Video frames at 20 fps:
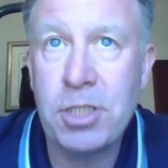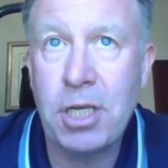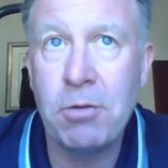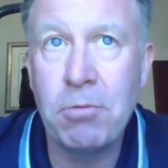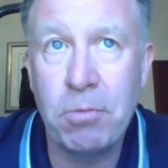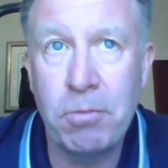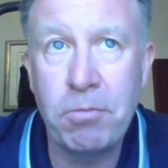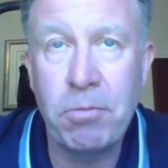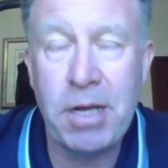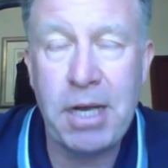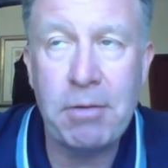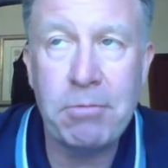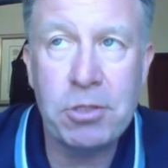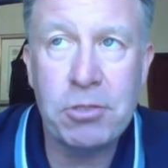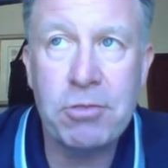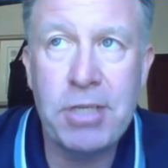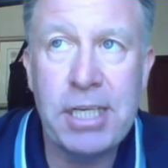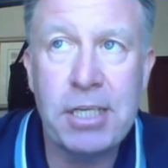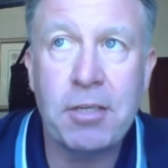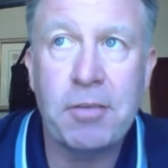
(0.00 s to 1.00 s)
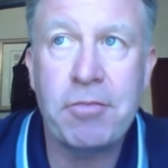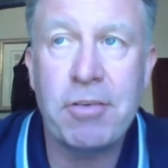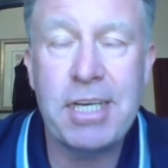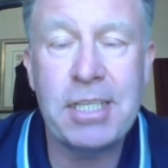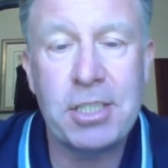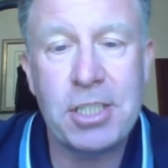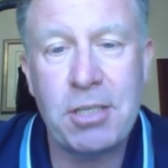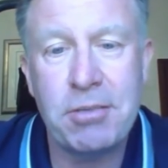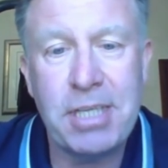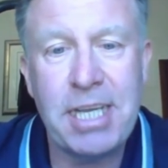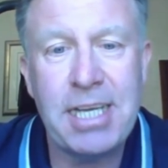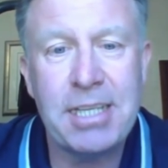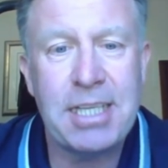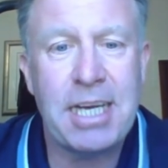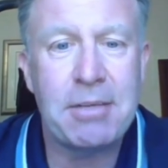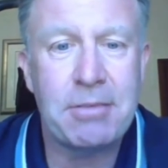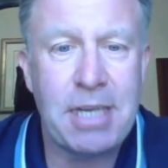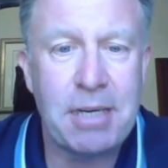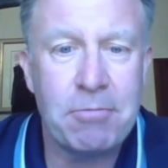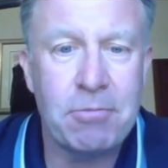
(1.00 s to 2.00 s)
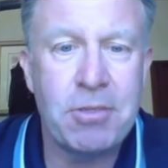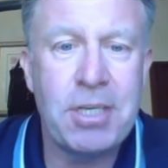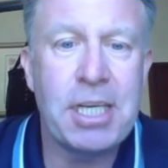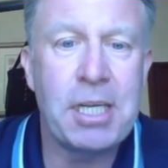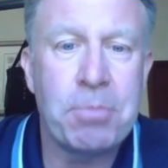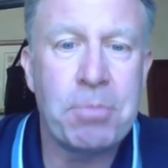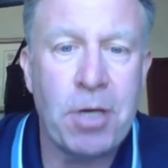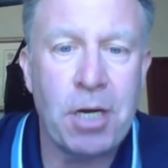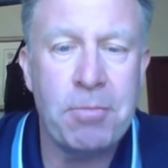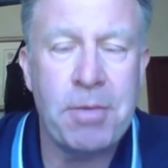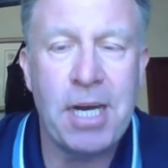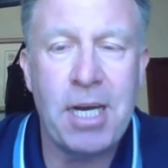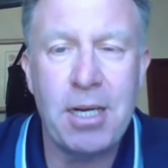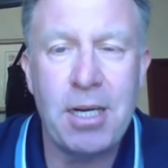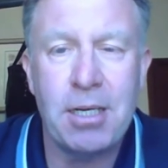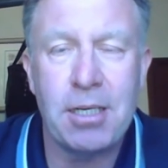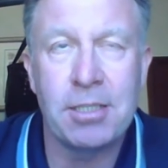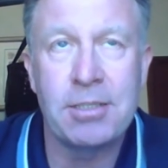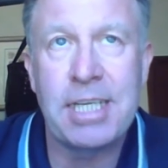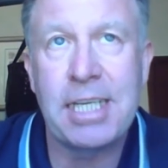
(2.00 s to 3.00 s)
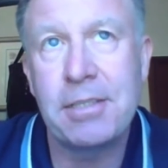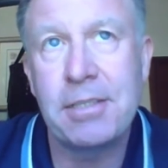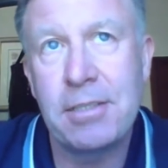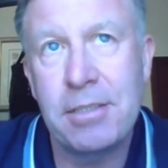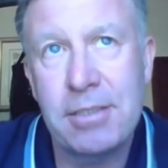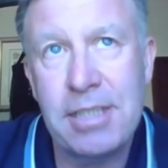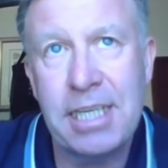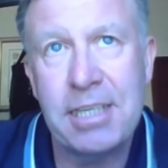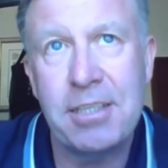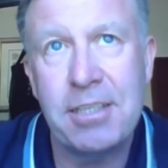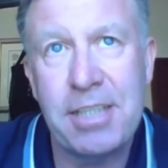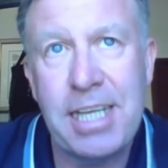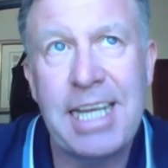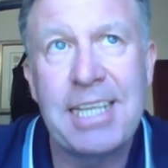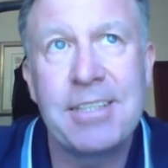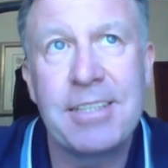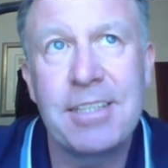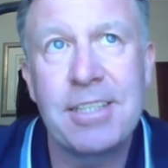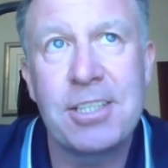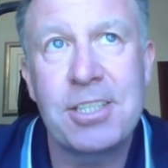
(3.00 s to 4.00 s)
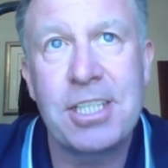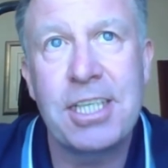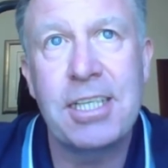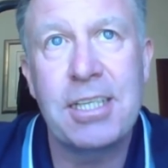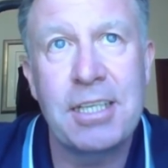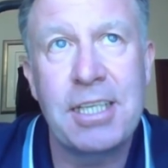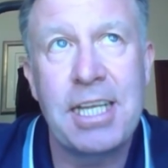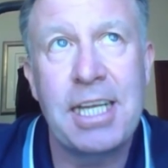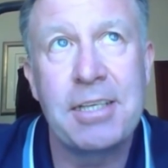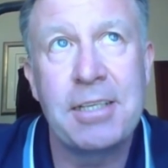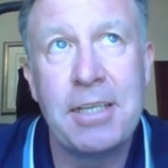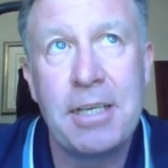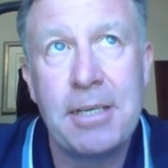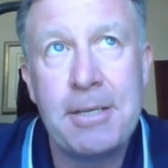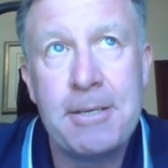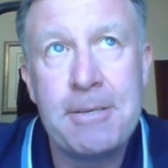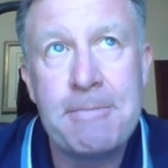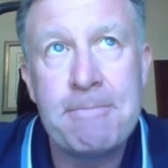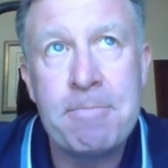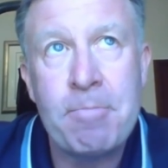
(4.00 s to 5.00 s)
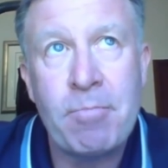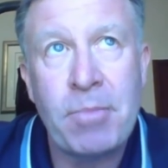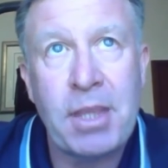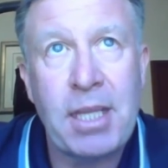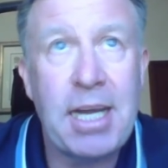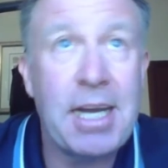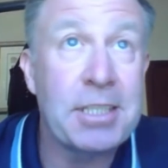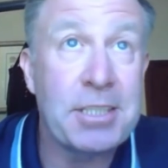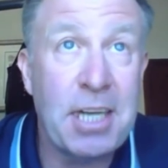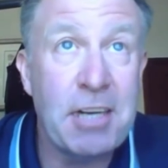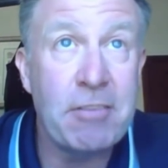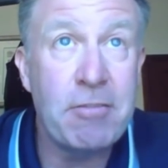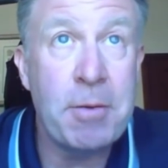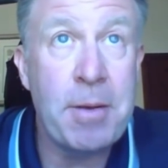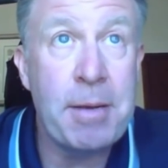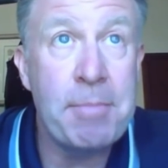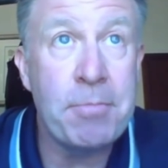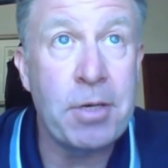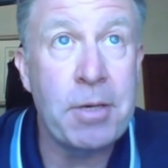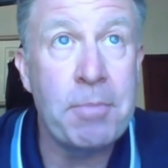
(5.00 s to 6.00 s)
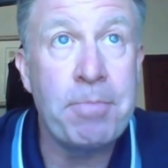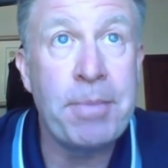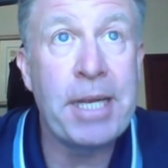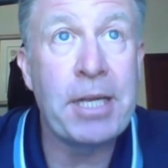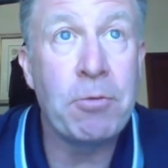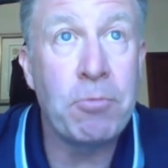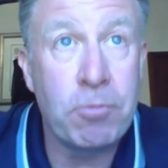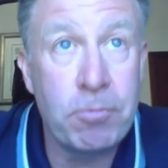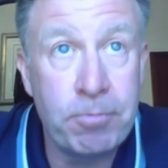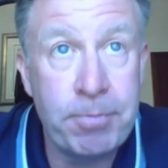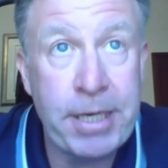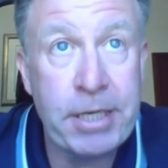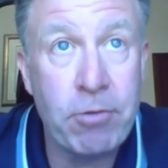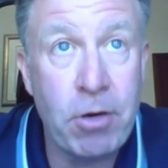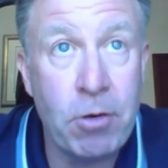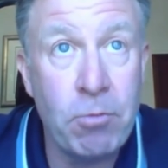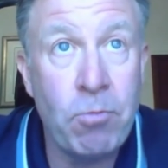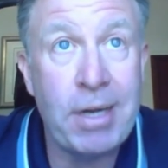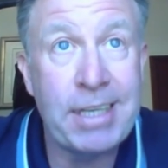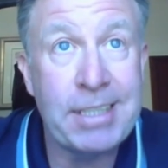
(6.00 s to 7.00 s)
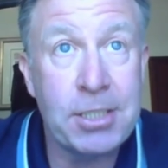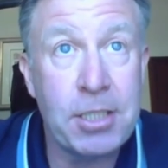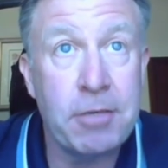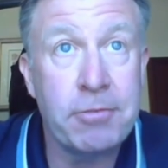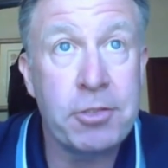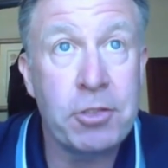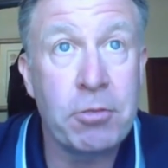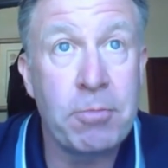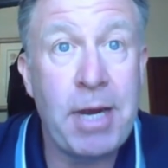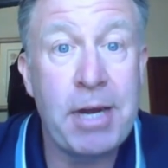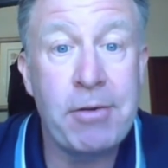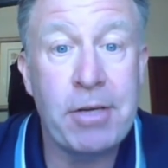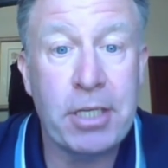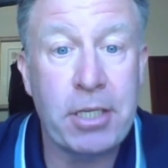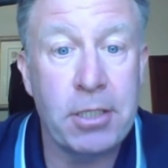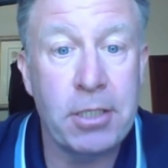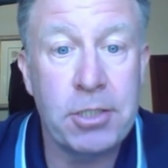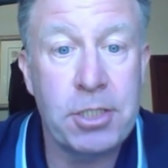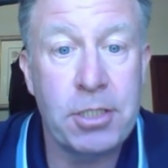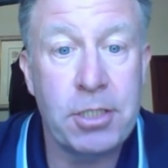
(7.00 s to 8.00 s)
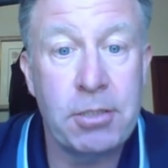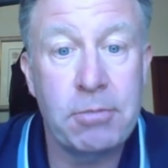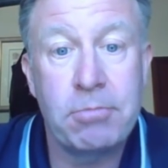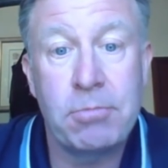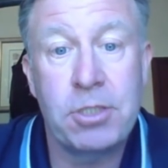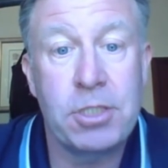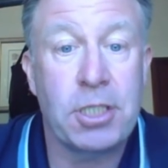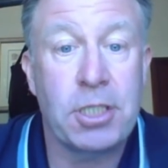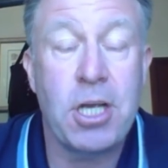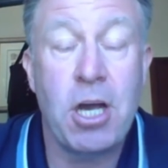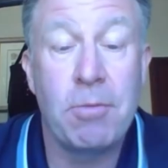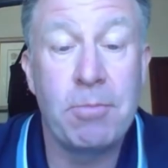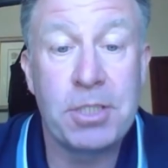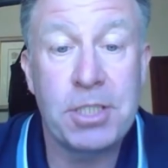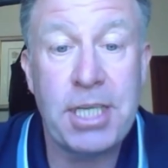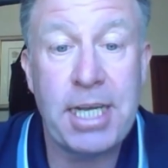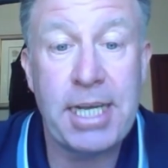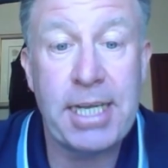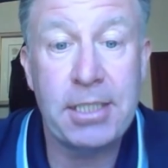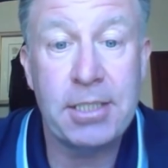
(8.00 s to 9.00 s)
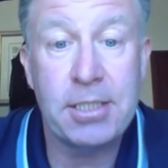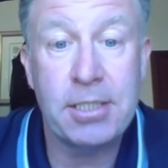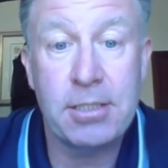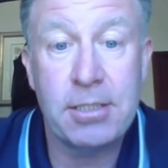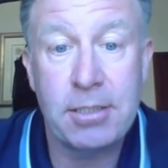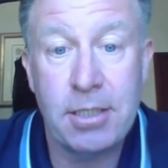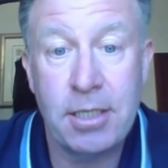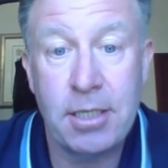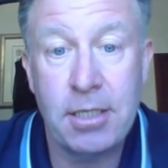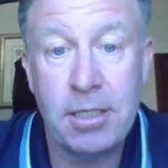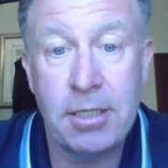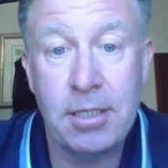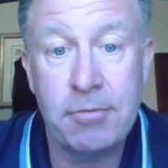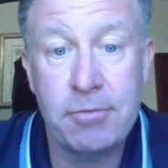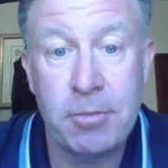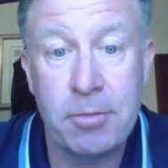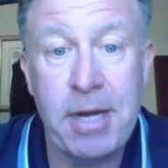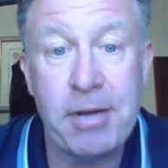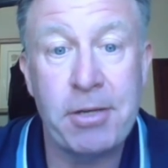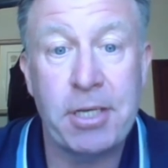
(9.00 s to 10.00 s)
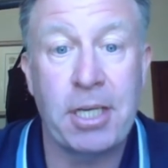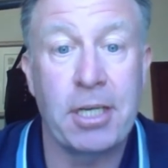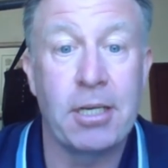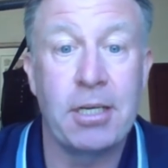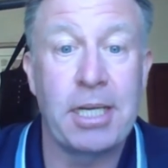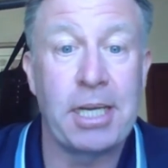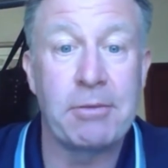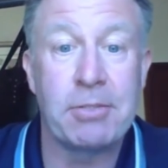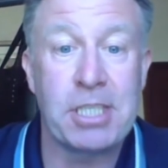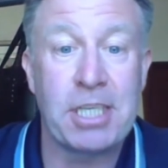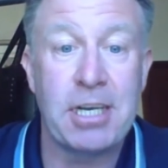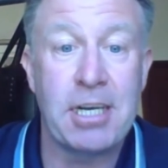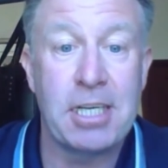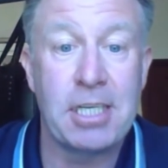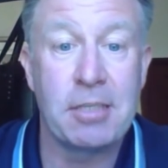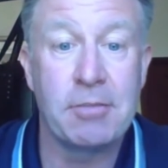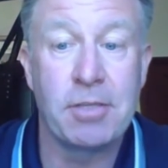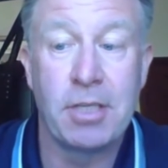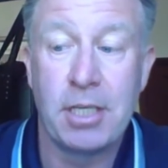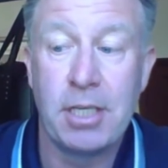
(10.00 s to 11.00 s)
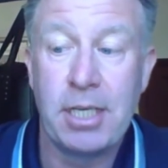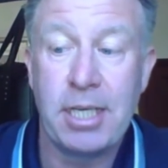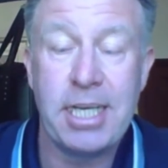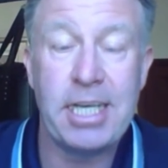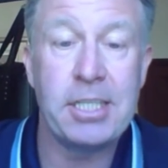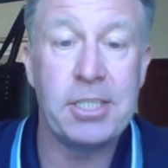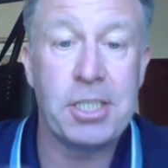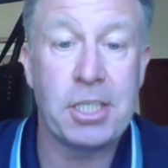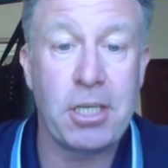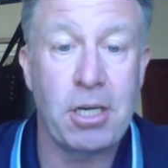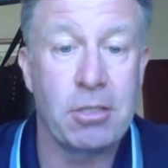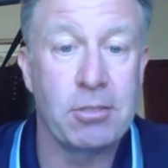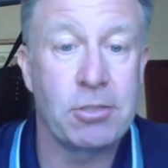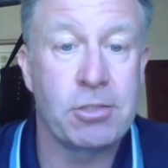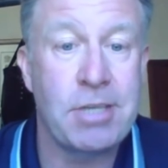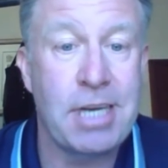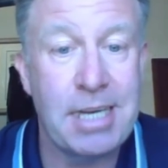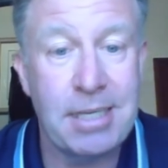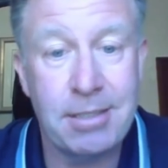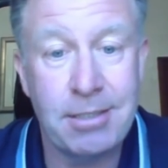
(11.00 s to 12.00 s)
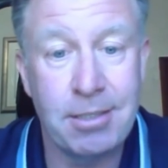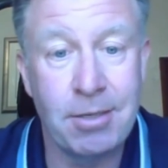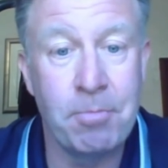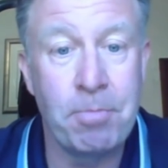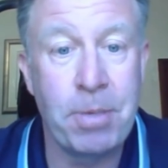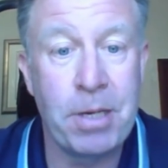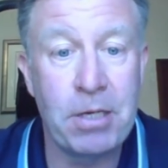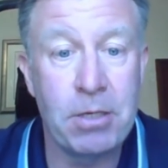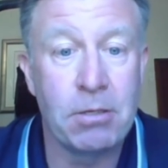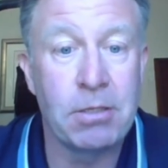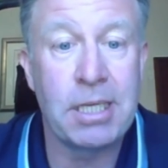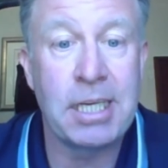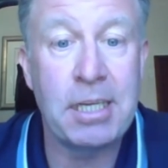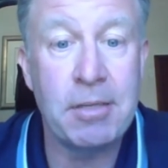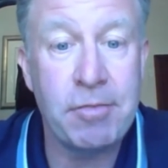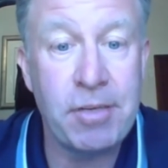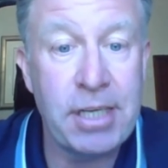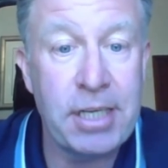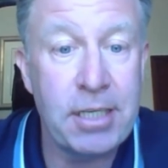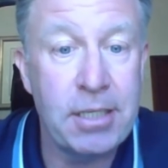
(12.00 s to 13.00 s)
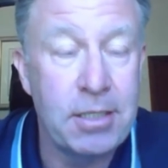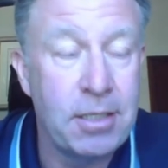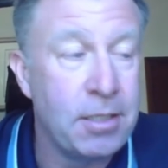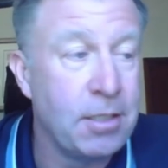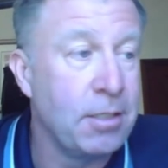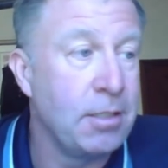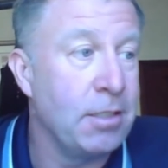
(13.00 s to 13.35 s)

So I was really good friends. So, yeah, that really broke my heart. And then at the end of the season, and then as I remember it, Big Ron went off to America to commentate for America. And it was a kind of, here's your contract, lump it or leave it.